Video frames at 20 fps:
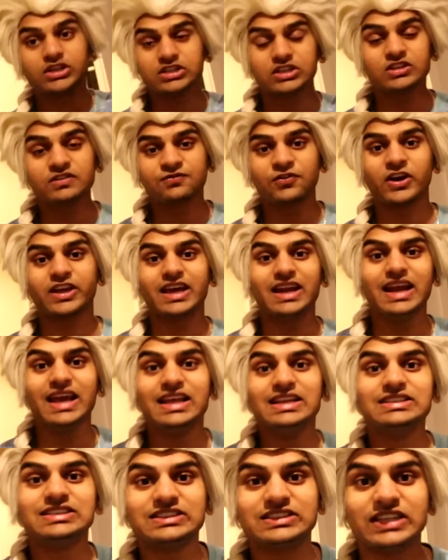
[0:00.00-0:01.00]
This is freaking
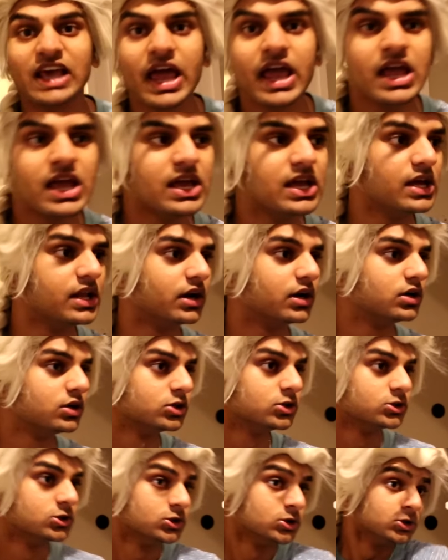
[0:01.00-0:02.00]
insane! I
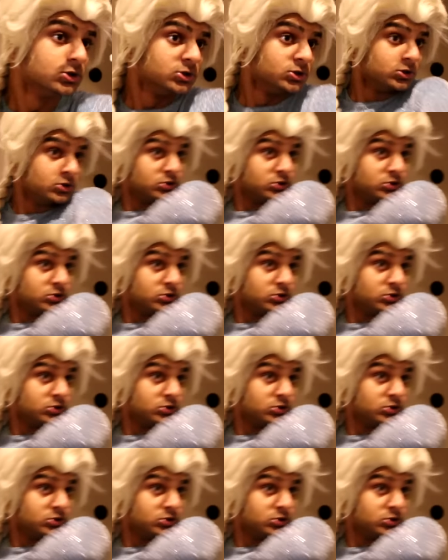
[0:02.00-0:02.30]
know.